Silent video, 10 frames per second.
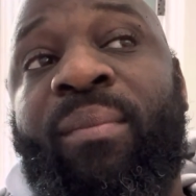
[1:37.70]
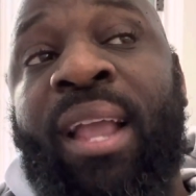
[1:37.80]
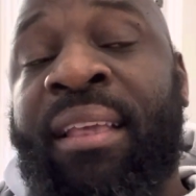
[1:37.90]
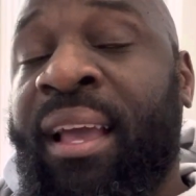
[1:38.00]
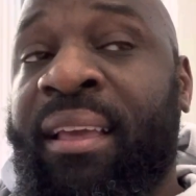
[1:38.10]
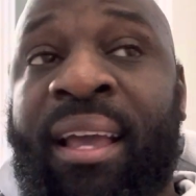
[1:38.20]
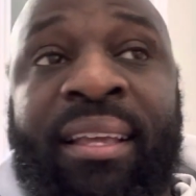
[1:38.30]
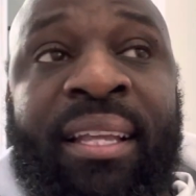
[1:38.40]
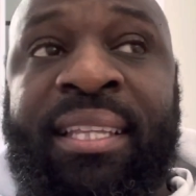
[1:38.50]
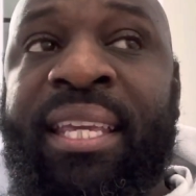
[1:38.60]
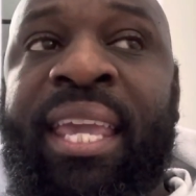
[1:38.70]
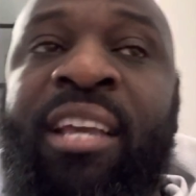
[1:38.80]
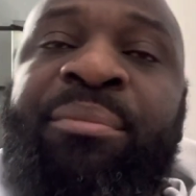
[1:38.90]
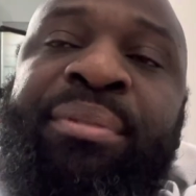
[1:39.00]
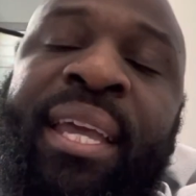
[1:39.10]
I think
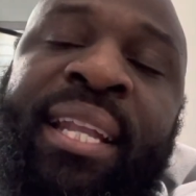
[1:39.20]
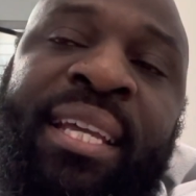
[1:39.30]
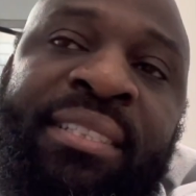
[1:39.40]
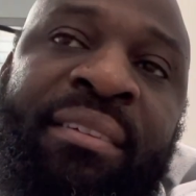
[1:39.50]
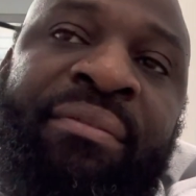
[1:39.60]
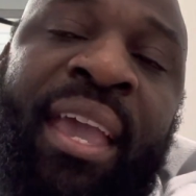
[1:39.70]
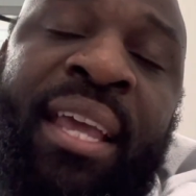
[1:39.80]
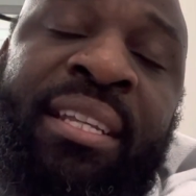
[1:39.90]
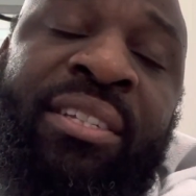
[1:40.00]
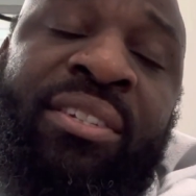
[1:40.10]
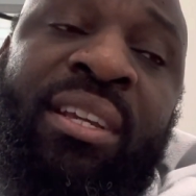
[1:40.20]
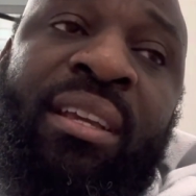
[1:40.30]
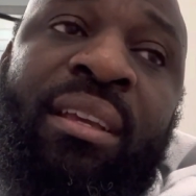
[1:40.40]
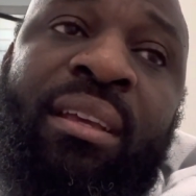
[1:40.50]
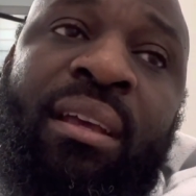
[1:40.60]
Caleb Plant has the advantage.
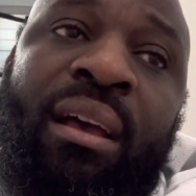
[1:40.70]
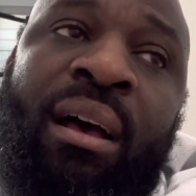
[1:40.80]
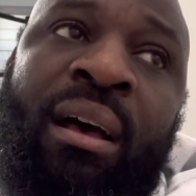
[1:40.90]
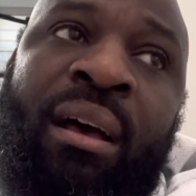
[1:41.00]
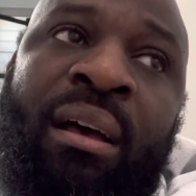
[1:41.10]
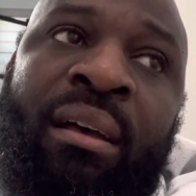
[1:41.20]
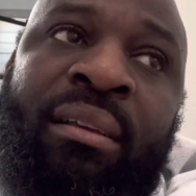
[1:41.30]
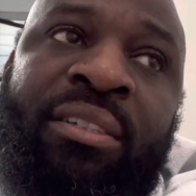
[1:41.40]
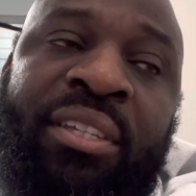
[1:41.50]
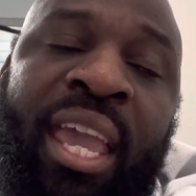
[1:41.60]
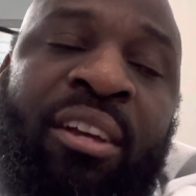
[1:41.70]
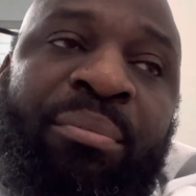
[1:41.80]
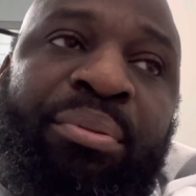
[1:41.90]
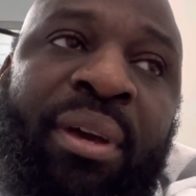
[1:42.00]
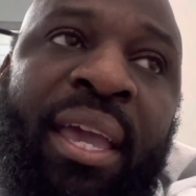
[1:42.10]
Because
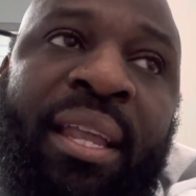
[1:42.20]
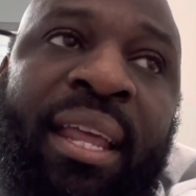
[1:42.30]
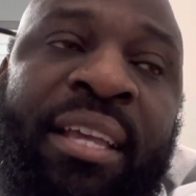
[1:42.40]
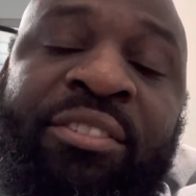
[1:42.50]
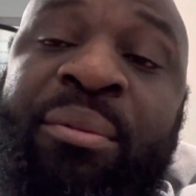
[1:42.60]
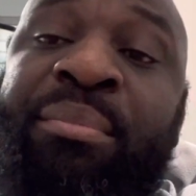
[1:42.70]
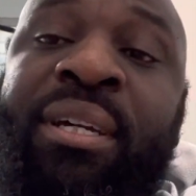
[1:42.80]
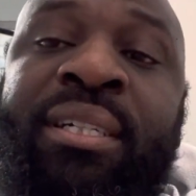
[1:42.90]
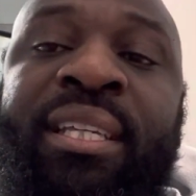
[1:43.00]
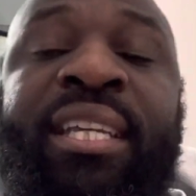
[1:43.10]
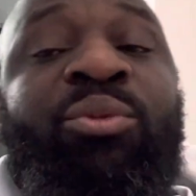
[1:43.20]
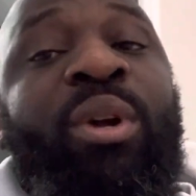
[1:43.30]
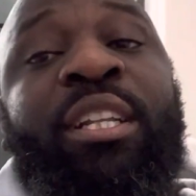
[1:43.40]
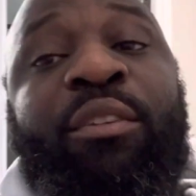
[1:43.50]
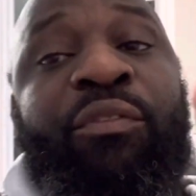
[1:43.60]
Caleb Plant has the ability. He's
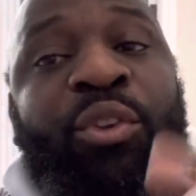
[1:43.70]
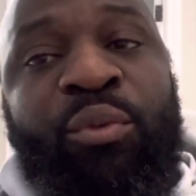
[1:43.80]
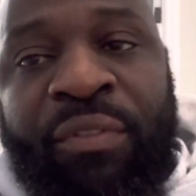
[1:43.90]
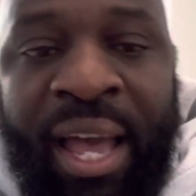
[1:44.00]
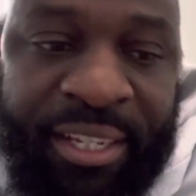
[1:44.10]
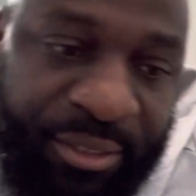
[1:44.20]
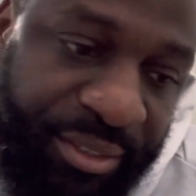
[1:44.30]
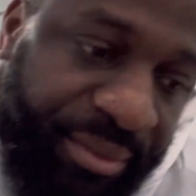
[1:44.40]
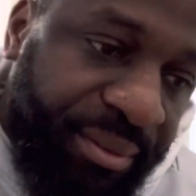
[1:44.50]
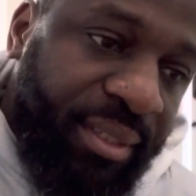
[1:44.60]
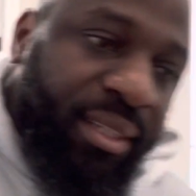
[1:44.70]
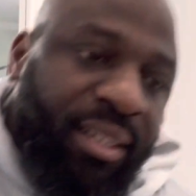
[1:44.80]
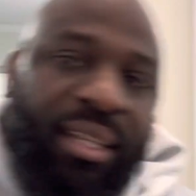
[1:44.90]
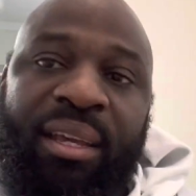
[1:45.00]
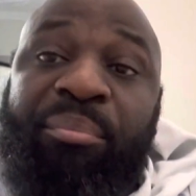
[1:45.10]
one of the few fighters,
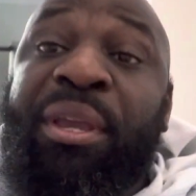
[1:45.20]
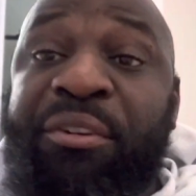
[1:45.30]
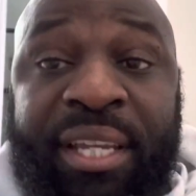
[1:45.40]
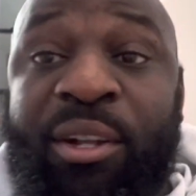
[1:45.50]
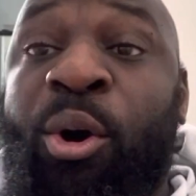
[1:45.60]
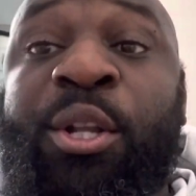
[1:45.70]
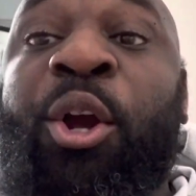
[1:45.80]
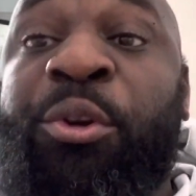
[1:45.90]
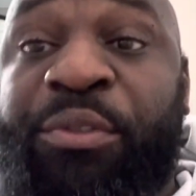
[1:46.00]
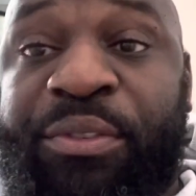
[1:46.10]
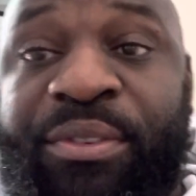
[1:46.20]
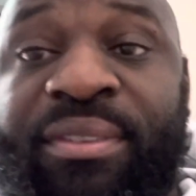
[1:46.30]
period, on earth,